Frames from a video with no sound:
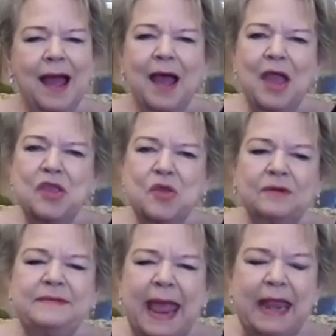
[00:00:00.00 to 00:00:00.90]

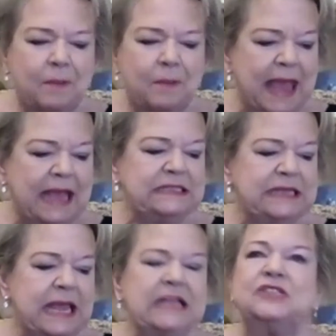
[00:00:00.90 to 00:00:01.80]
database
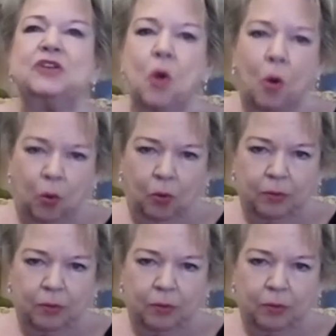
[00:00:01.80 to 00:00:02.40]
is gold.